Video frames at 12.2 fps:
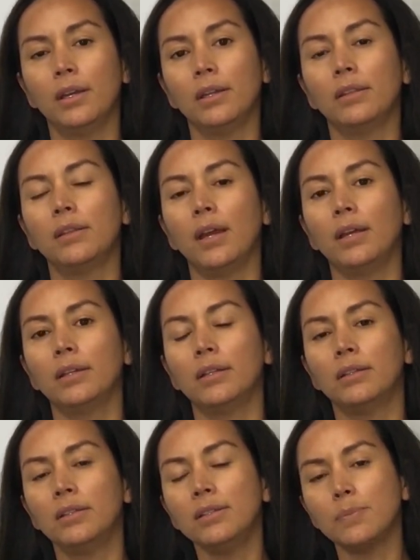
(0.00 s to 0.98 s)
that
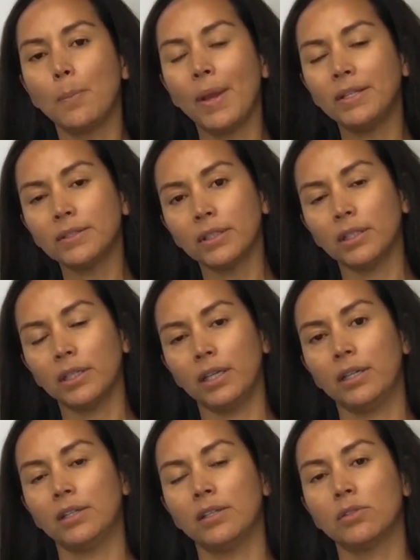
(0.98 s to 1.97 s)
this mental
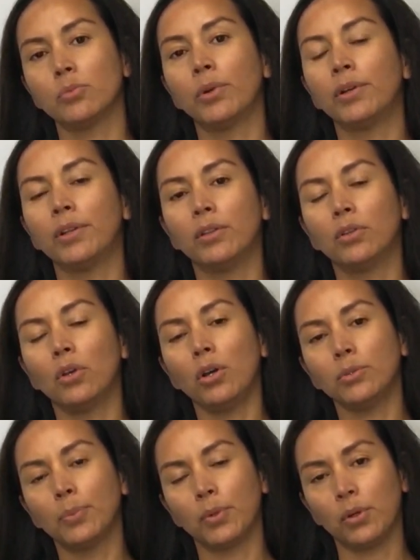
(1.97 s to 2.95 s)
layer is where the
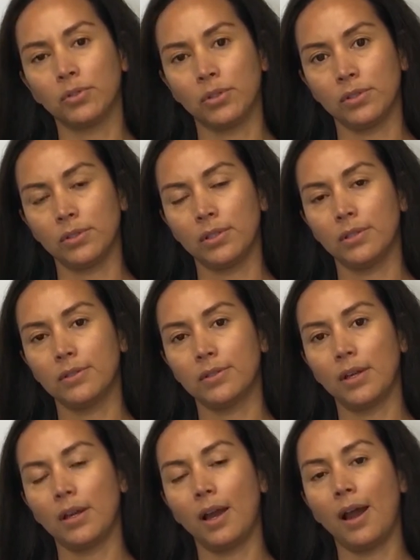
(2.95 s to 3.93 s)
thought processes
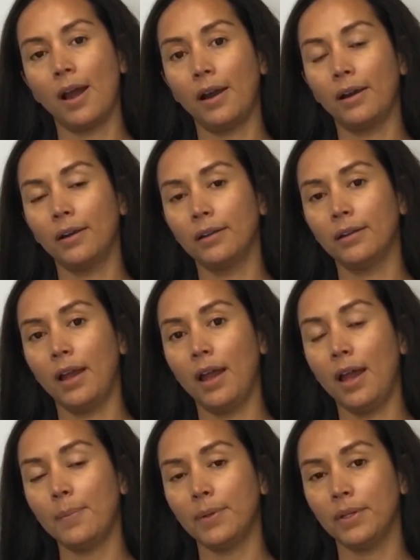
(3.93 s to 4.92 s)
are
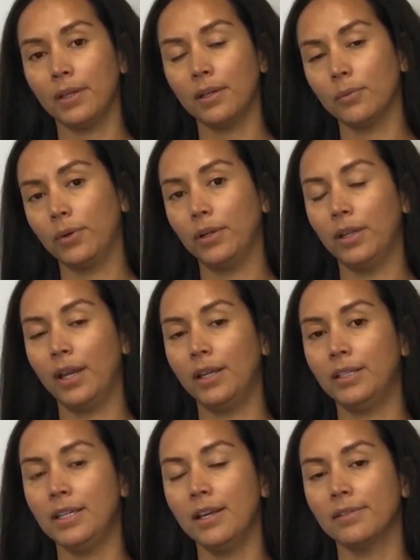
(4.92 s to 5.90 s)
happening, where the
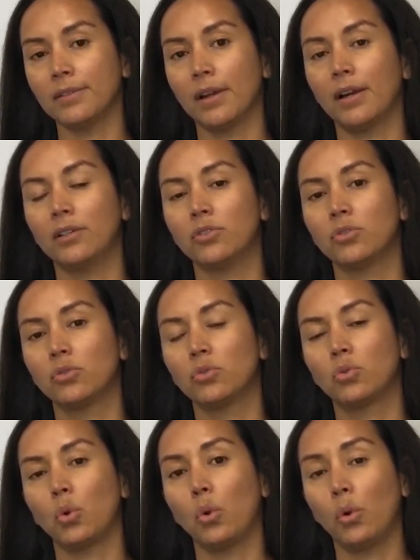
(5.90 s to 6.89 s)
ideas are
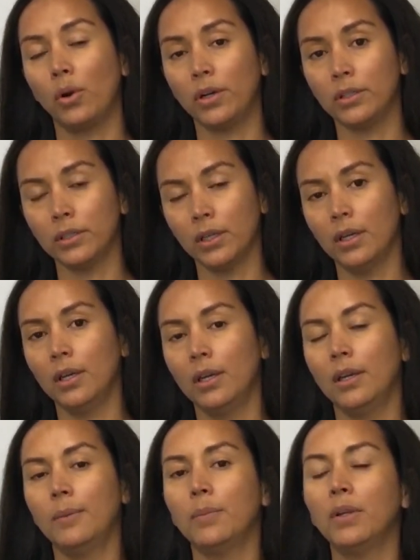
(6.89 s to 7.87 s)
stored.
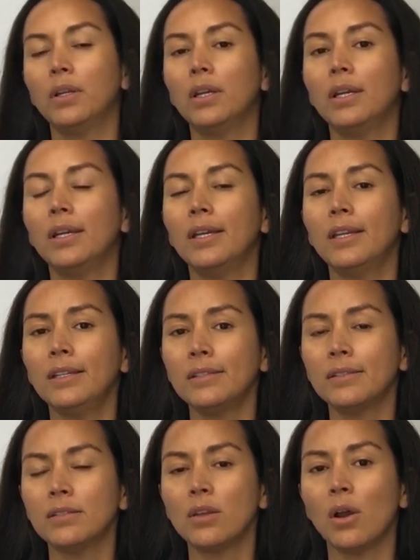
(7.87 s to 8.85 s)
But it is
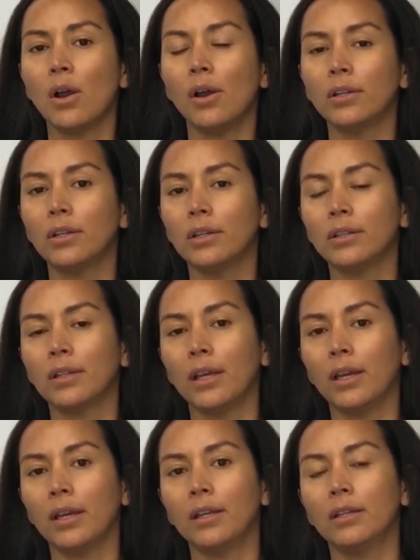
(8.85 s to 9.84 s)
not
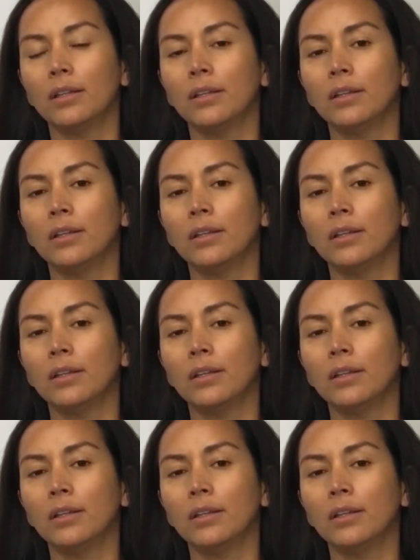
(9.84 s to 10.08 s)
that